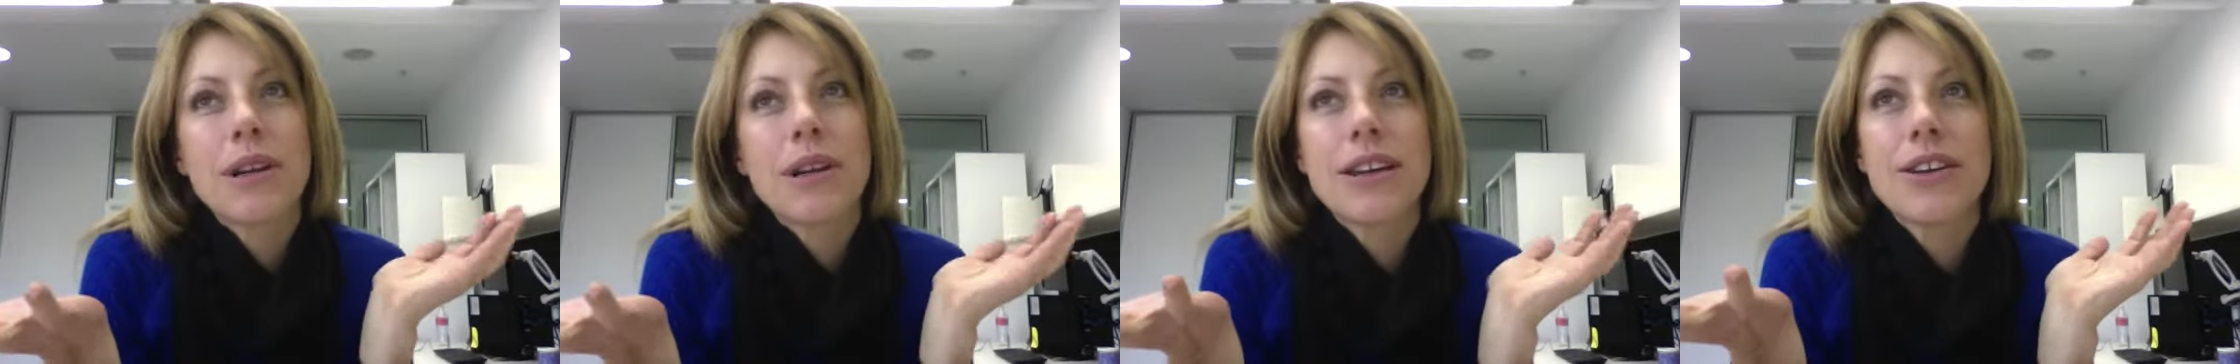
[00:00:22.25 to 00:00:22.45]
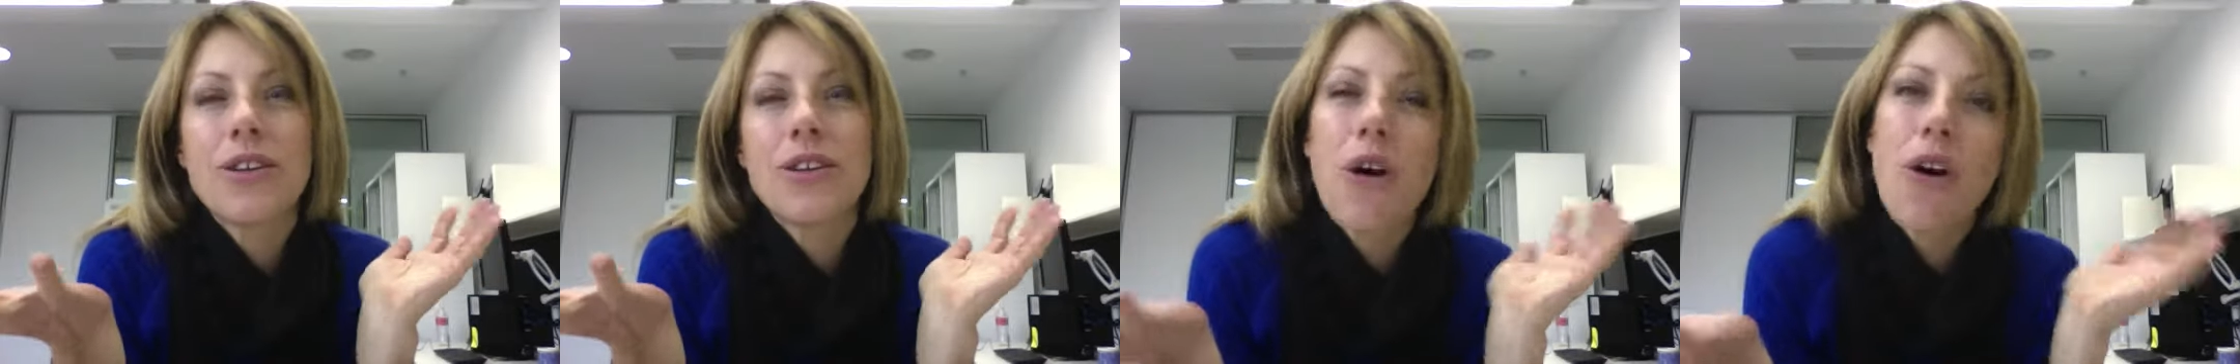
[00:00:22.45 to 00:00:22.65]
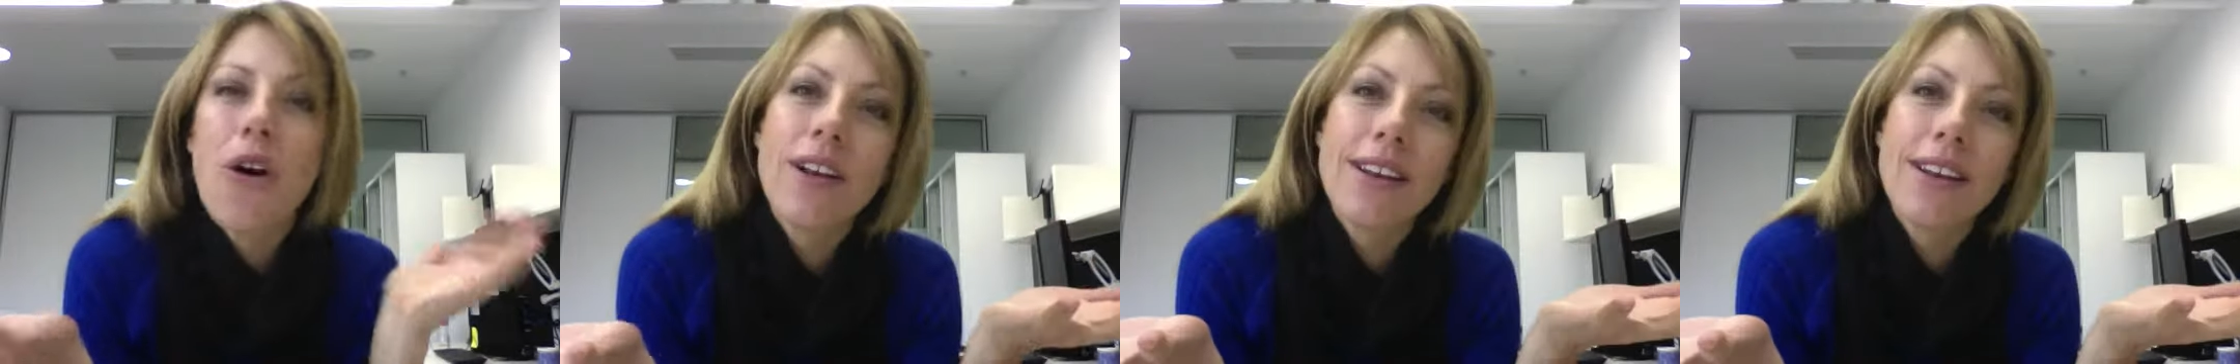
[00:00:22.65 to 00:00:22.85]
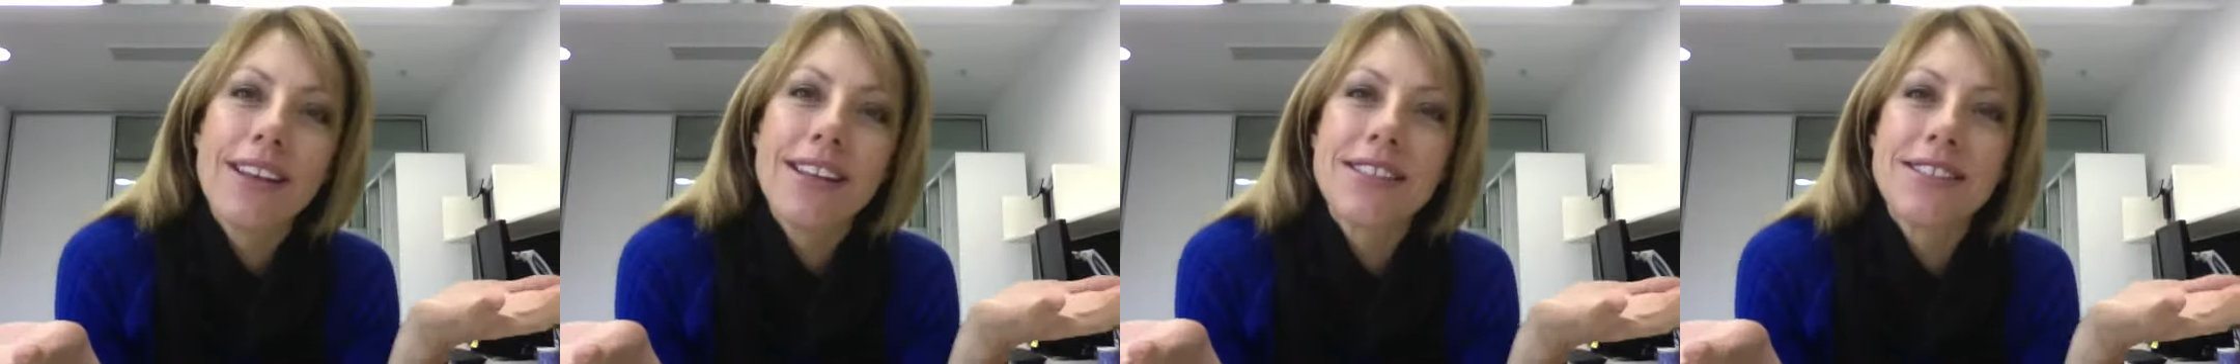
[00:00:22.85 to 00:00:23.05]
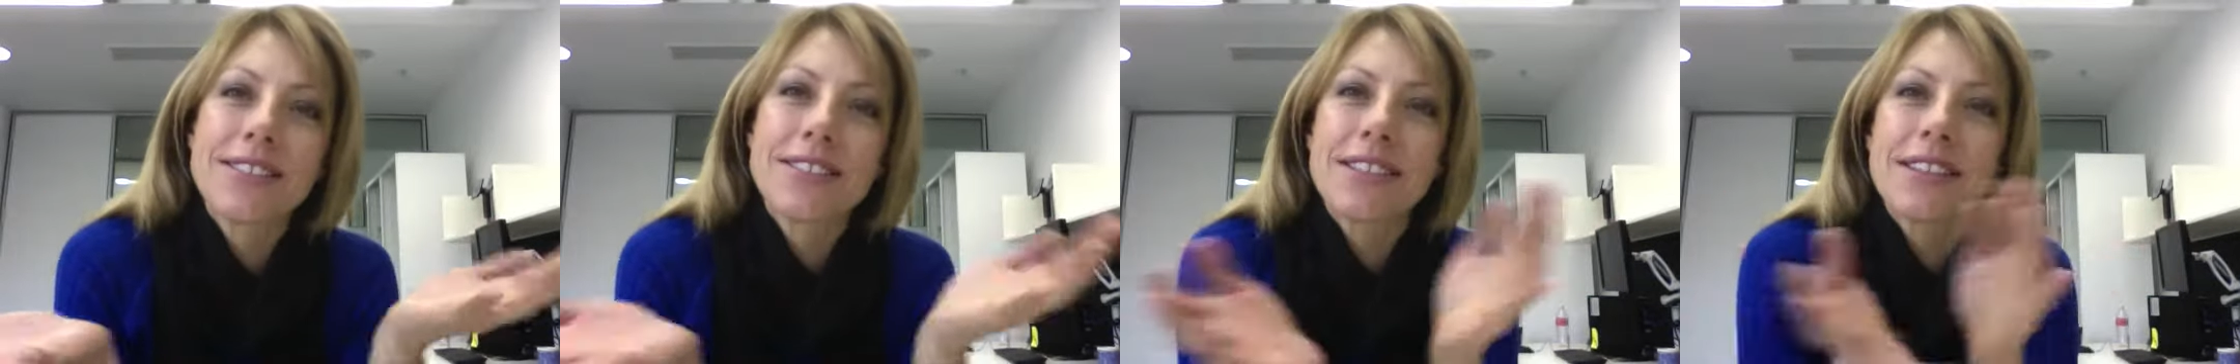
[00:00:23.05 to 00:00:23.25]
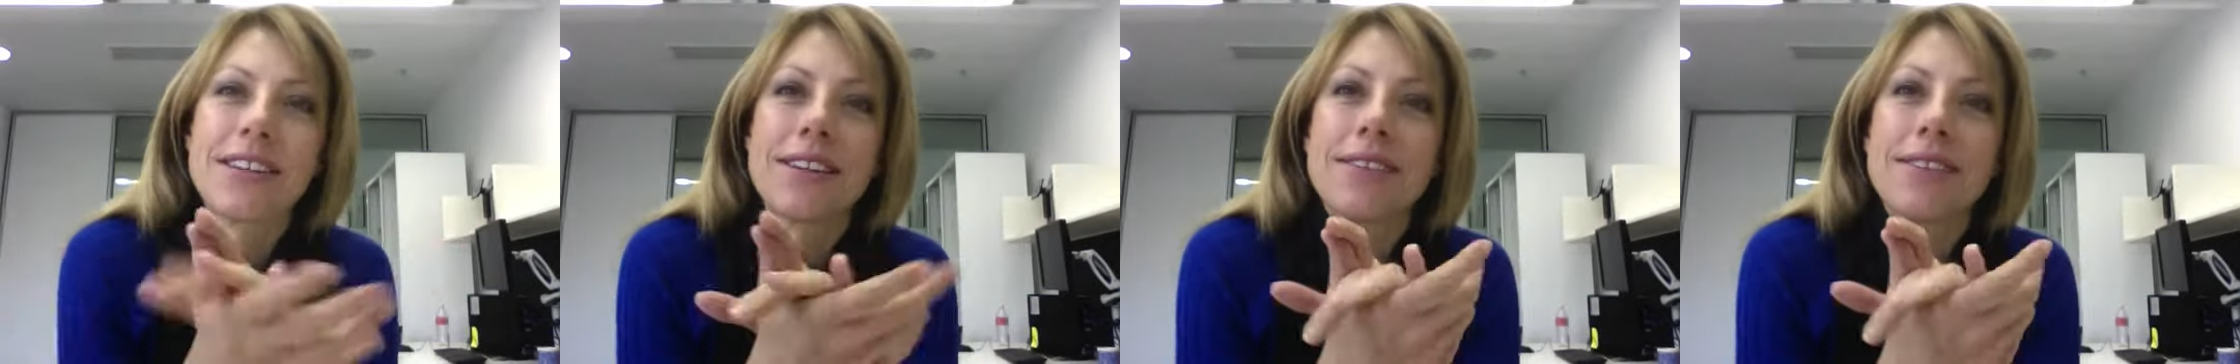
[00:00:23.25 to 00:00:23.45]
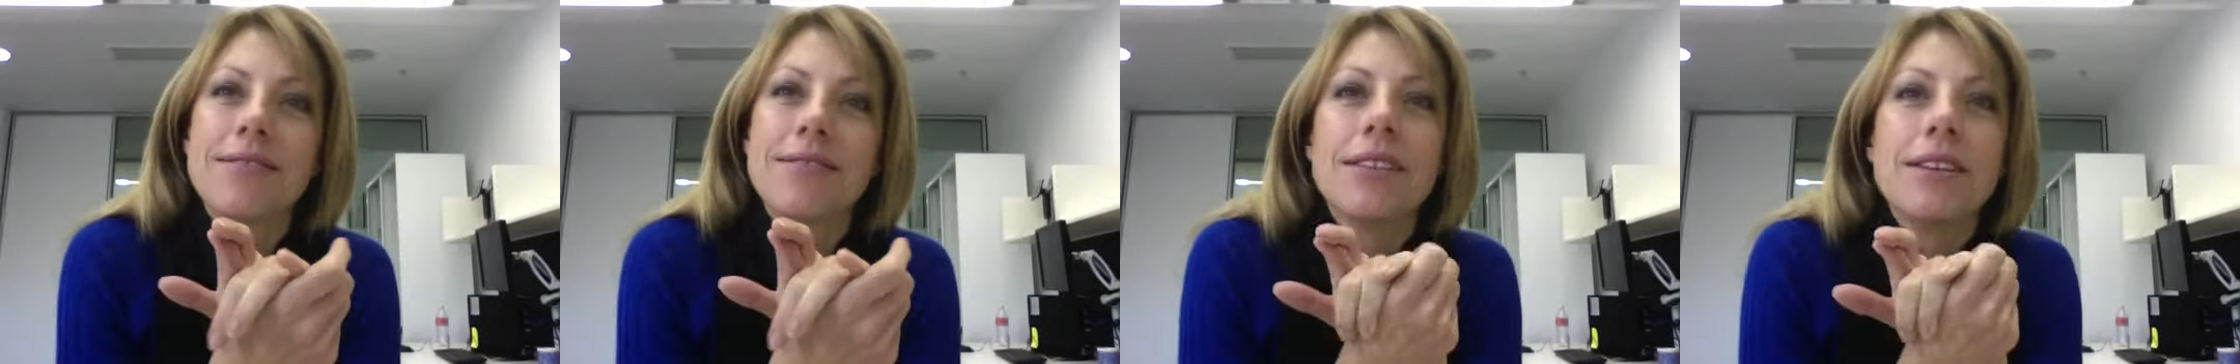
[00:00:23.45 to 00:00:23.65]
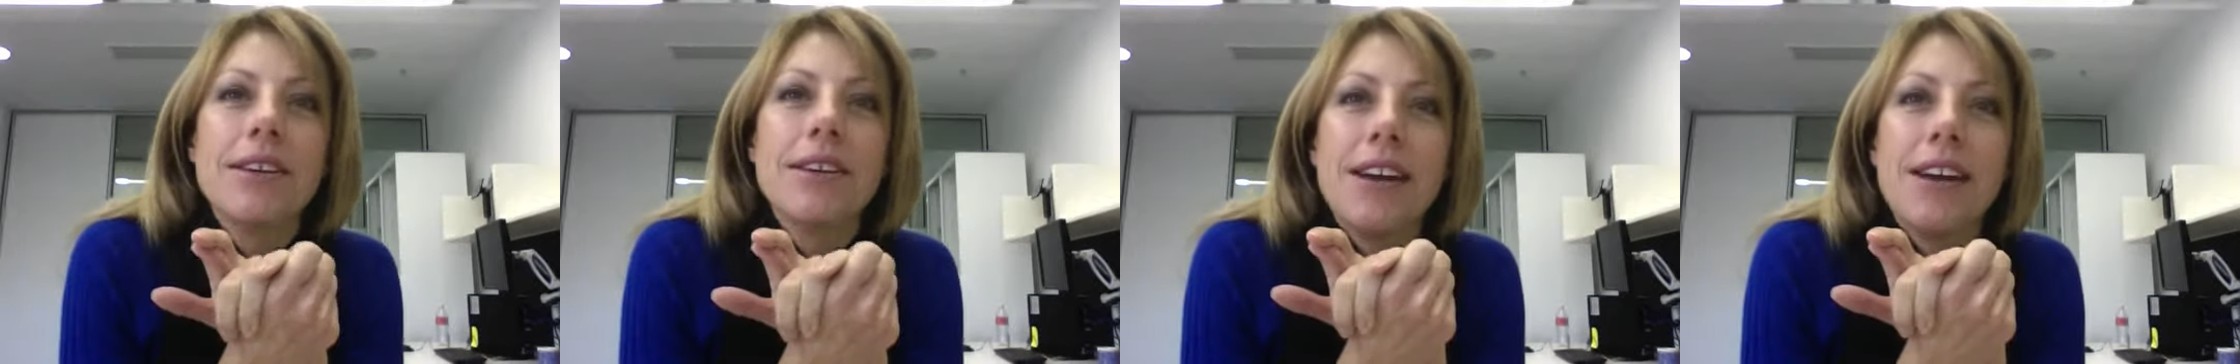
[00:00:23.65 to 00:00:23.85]
not as,
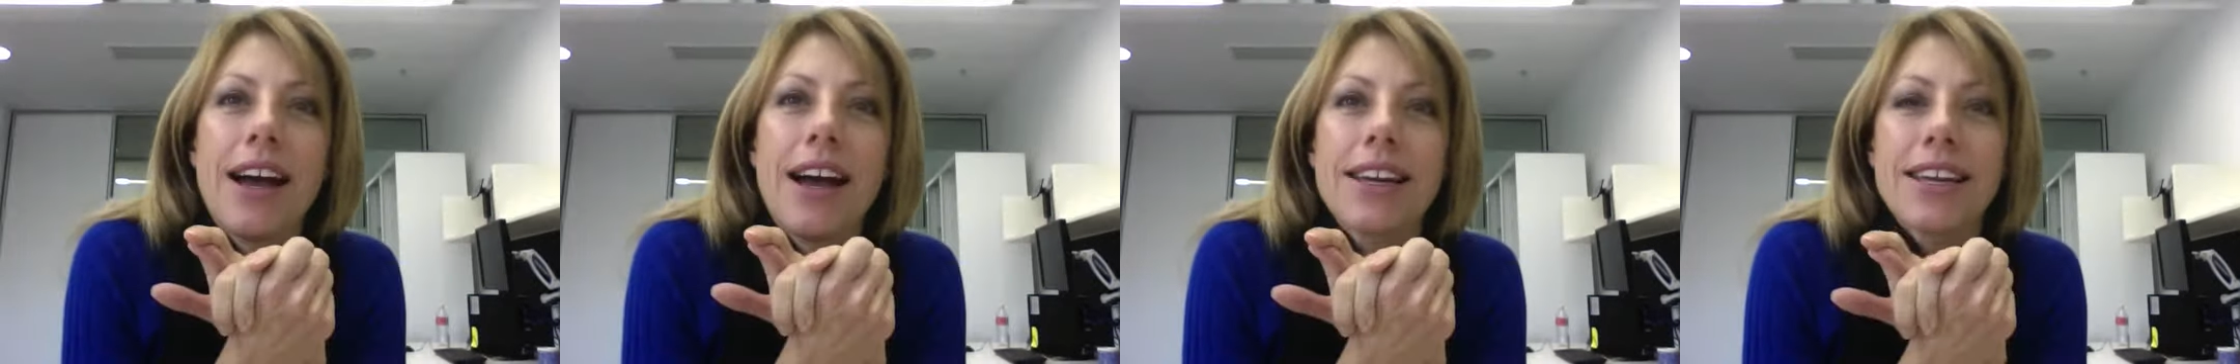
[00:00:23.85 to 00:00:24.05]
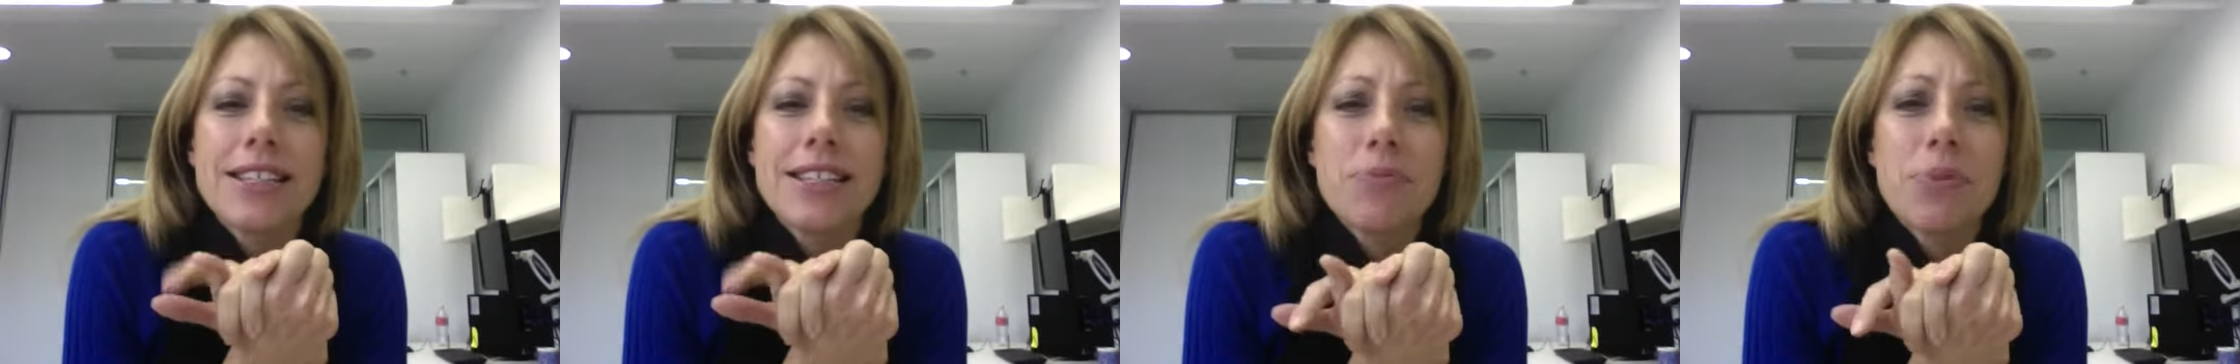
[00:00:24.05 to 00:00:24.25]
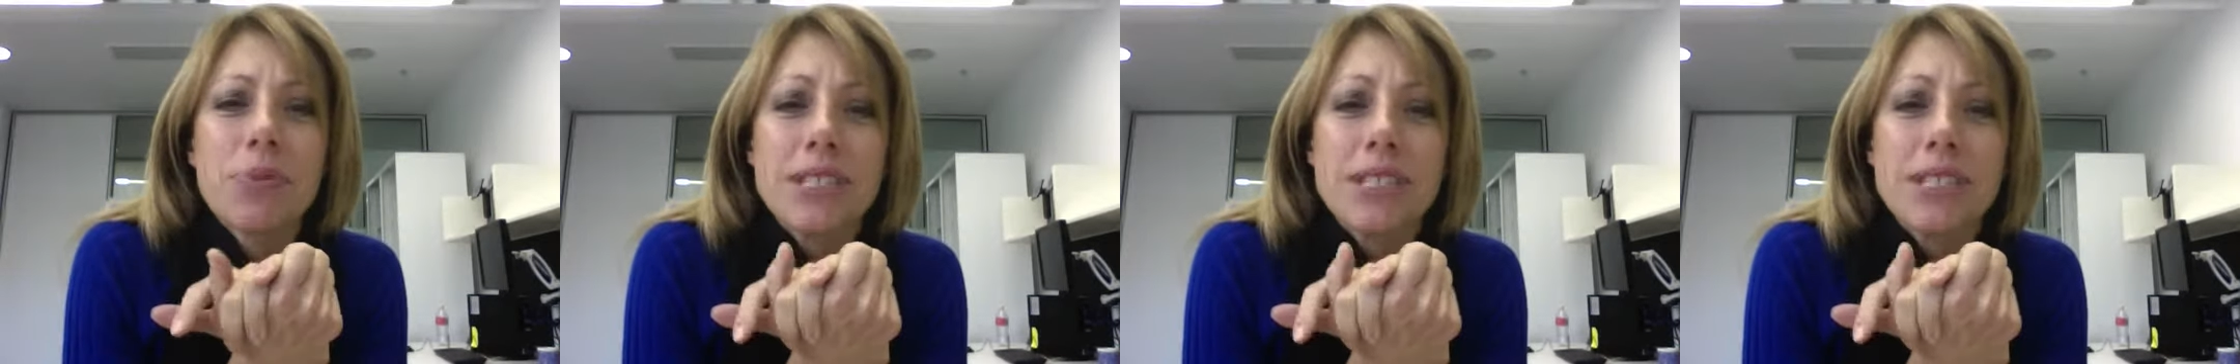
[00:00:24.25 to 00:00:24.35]
I guess,